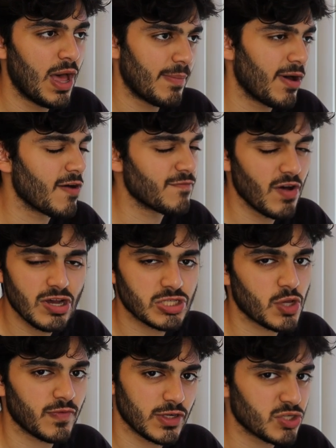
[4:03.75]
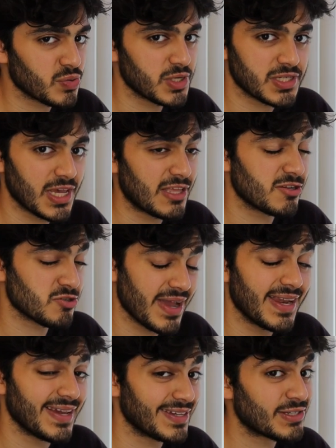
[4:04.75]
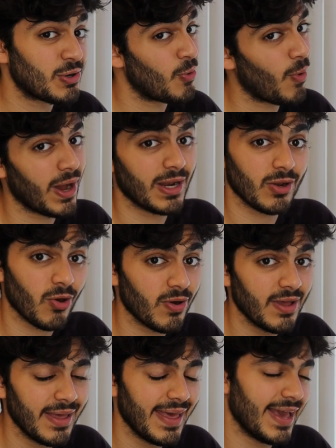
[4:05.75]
But first off, I just want to say the training is quite long.